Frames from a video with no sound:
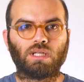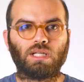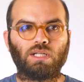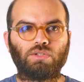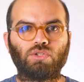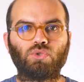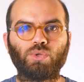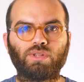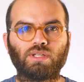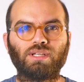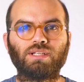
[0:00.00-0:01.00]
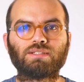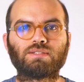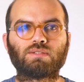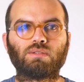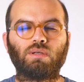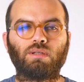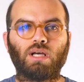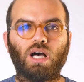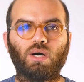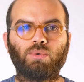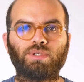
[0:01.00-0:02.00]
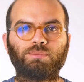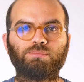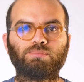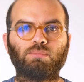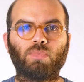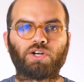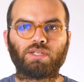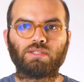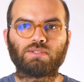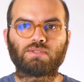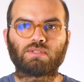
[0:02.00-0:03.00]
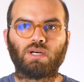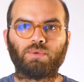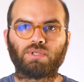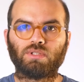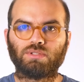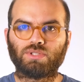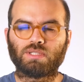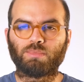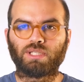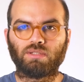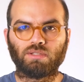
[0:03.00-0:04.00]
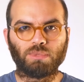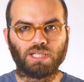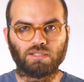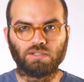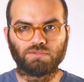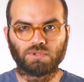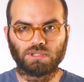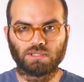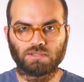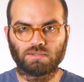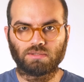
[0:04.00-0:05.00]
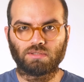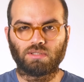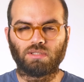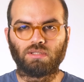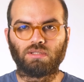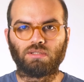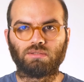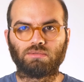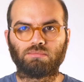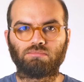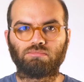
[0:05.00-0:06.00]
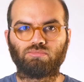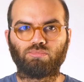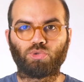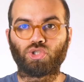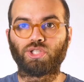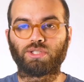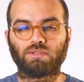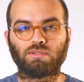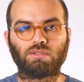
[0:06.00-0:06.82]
And the truth is, our markets, our countries might not be ready for this product.